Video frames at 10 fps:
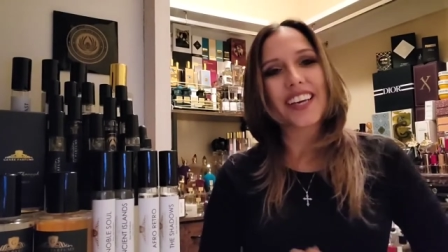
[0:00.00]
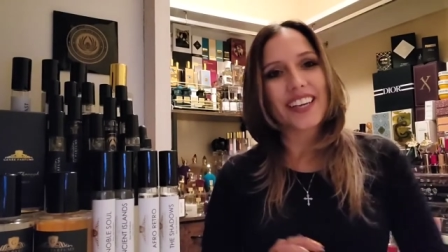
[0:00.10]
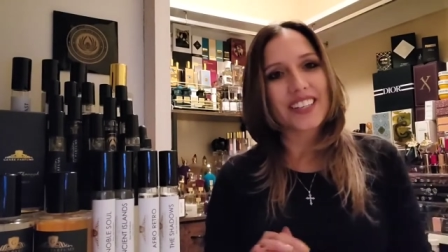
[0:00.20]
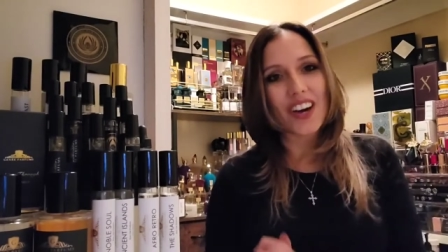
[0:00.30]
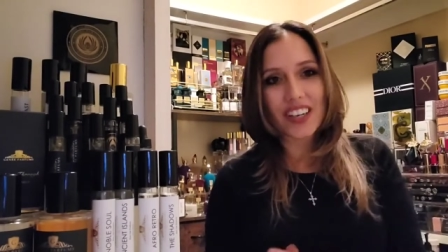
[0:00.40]

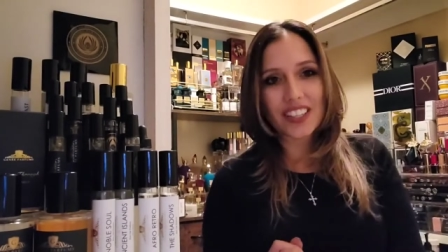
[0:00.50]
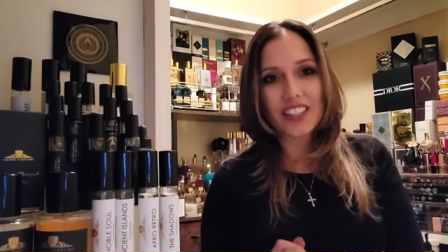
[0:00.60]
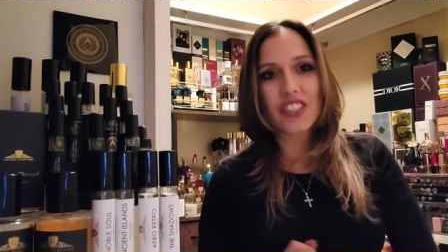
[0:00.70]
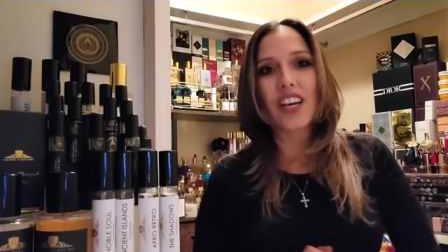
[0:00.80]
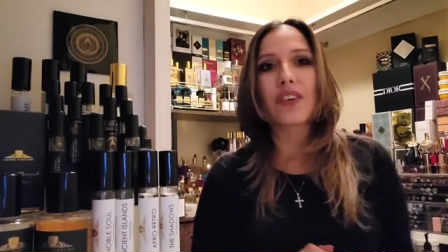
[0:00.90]
And on
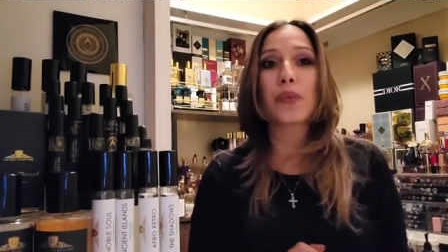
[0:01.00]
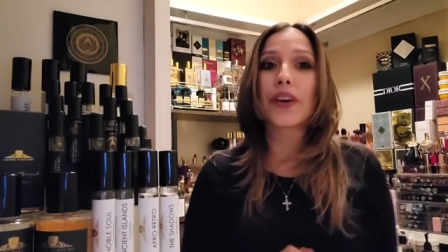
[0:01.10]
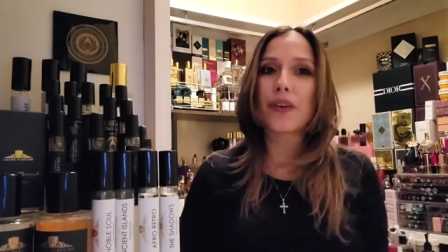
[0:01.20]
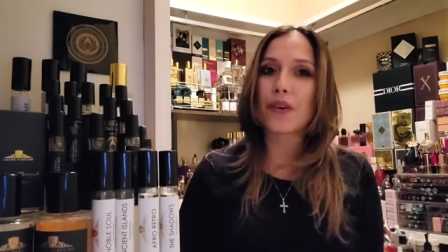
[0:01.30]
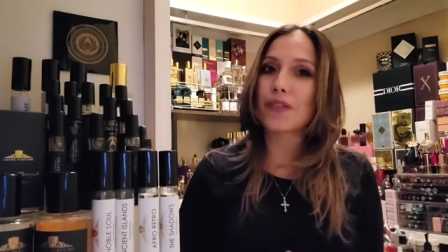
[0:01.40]
this channel, we
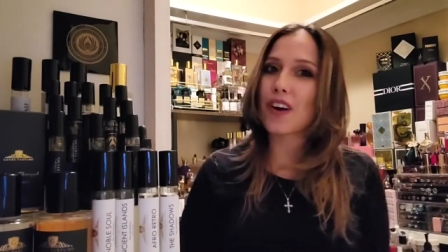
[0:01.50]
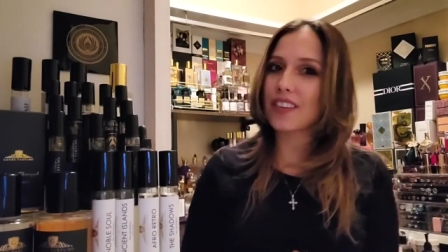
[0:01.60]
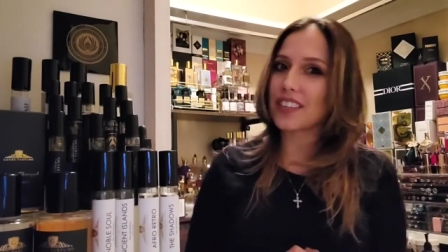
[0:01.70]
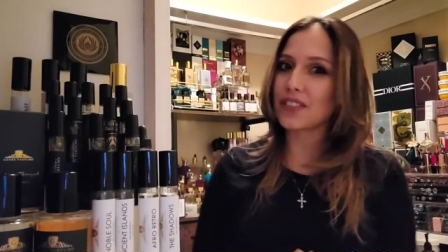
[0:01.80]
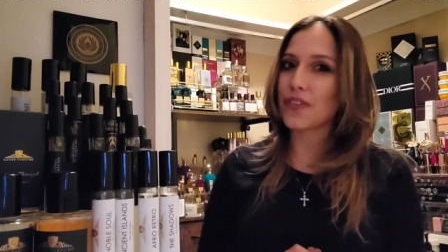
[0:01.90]
go over all
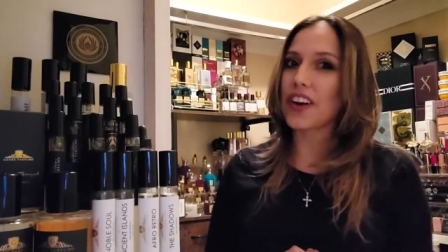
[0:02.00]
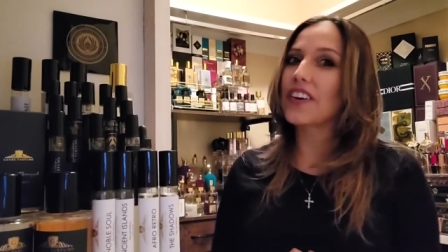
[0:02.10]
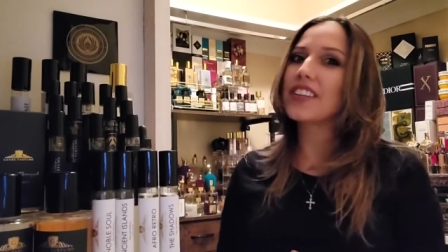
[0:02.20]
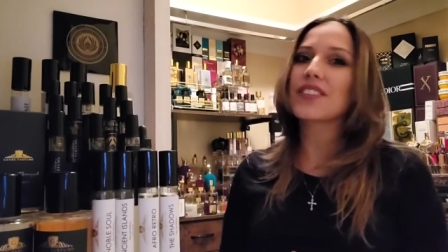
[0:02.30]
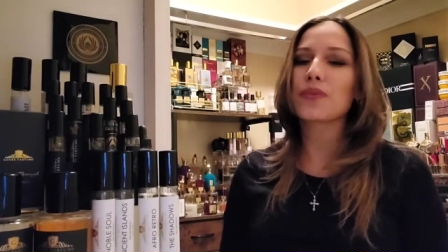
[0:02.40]
things
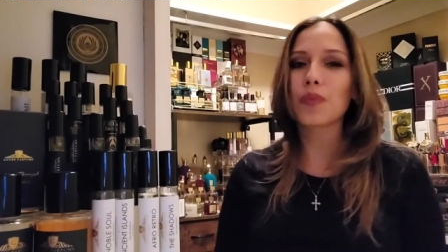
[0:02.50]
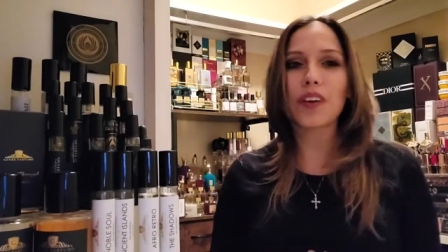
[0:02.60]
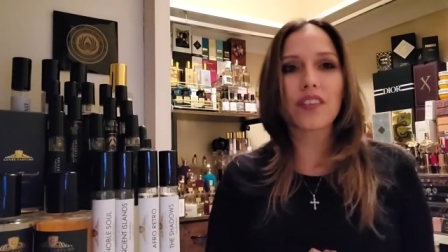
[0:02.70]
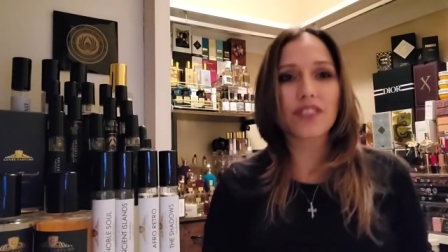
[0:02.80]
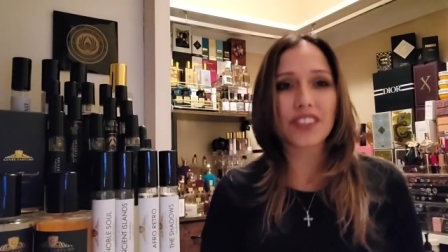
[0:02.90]
fragrance. We
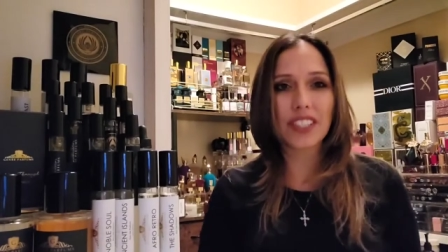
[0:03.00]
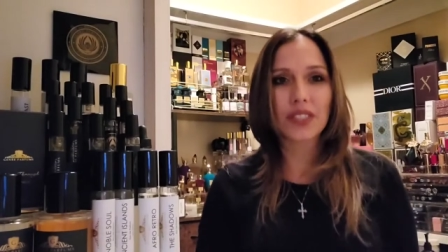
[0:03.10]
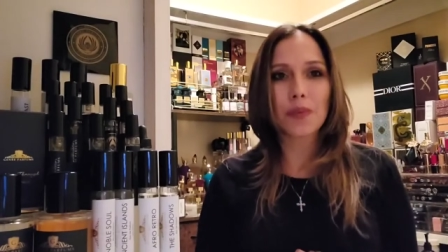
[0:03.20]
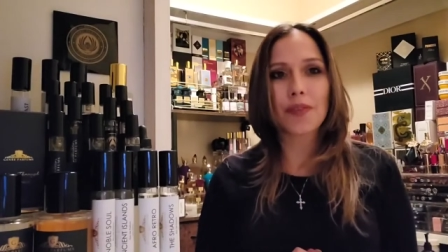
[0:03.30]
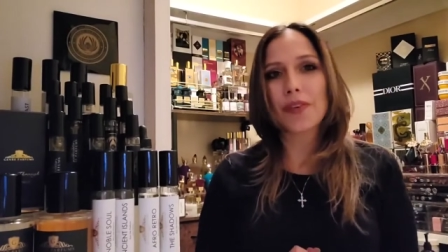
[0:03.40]
cover
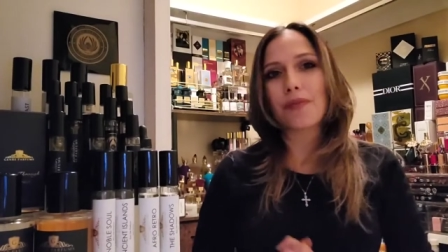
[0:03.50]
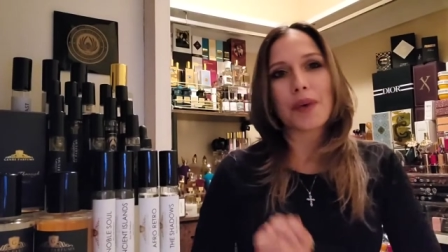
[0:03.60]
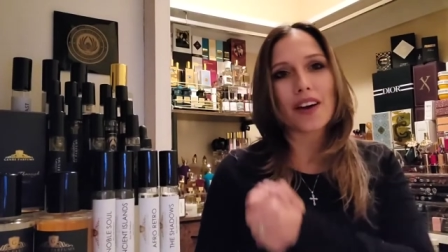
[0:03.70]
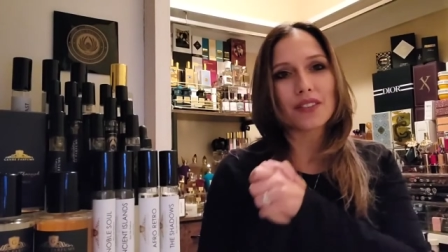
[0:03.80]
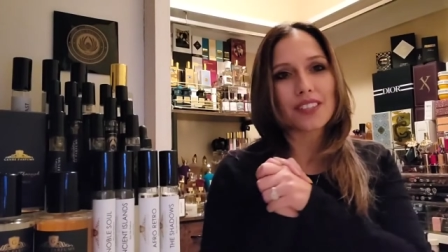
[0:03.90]
niche perfume
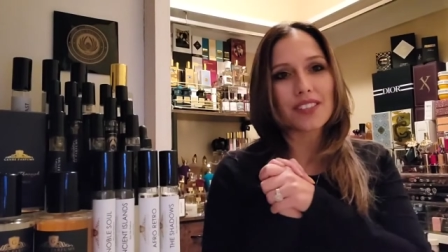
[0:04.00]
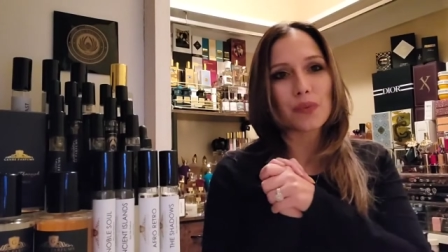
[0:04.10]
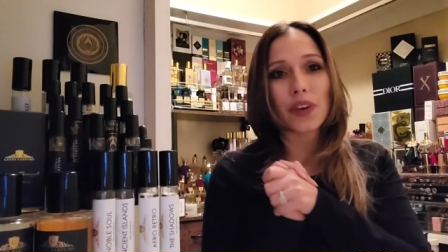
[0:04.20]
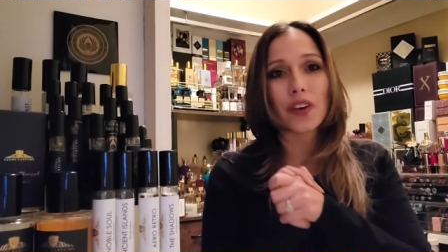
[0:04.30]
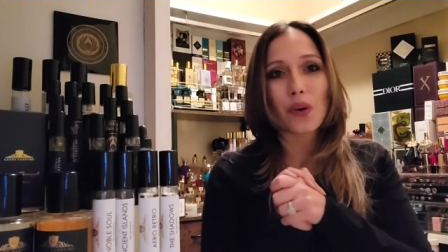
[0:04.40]
houses.
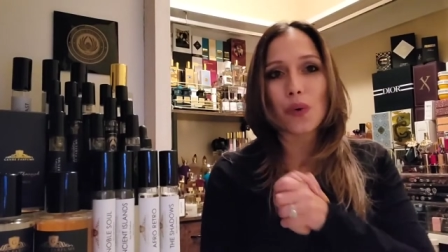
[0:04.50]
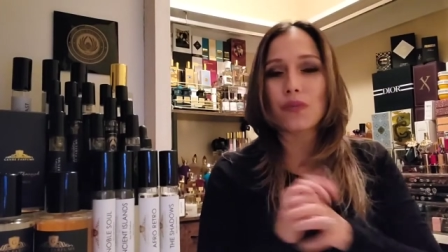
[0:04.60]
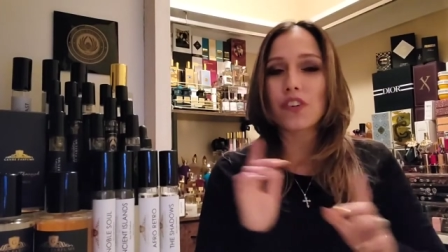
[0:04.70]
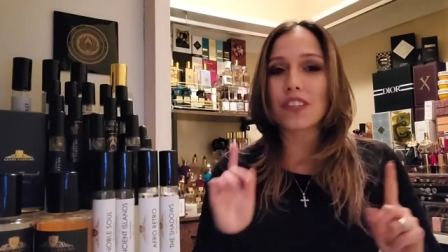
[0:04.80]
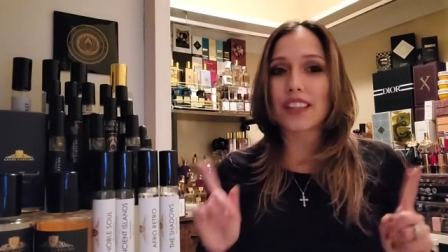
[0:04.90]
We go
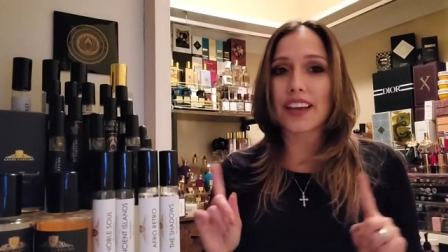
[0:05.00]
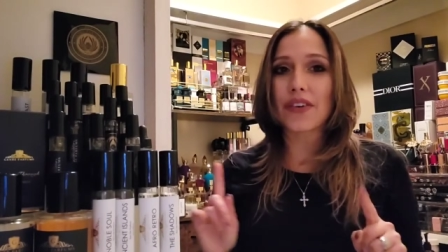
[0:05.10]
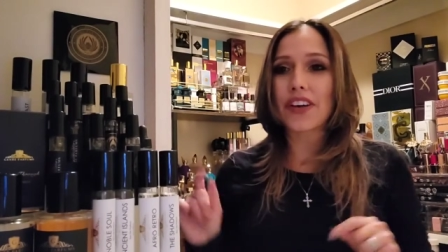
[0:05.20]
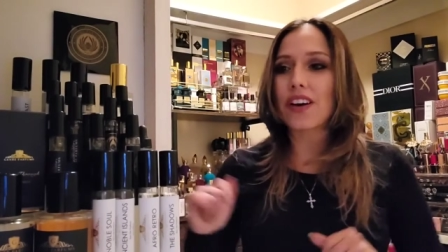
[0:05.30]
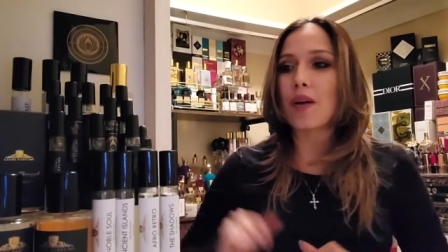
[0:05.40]
over
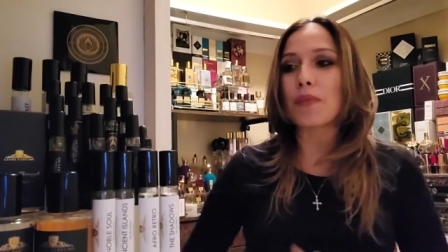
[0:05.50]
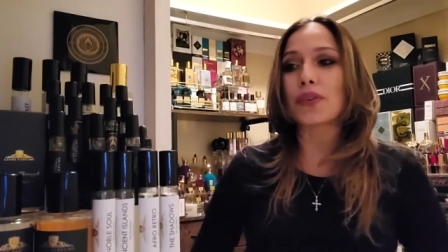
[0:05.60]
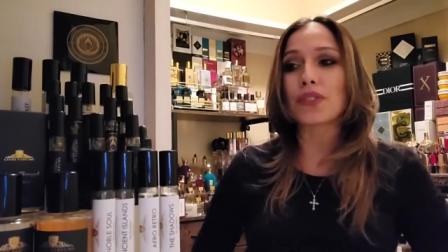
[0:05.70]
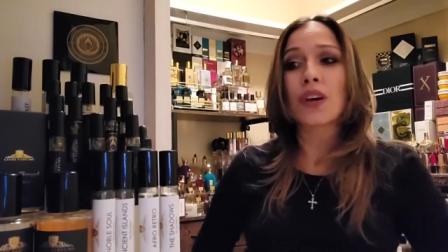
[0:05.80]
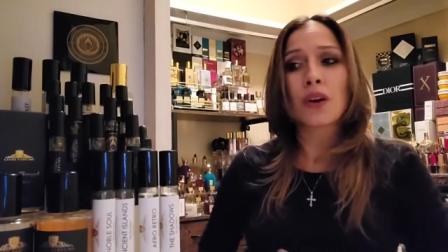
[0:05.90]
layering combos.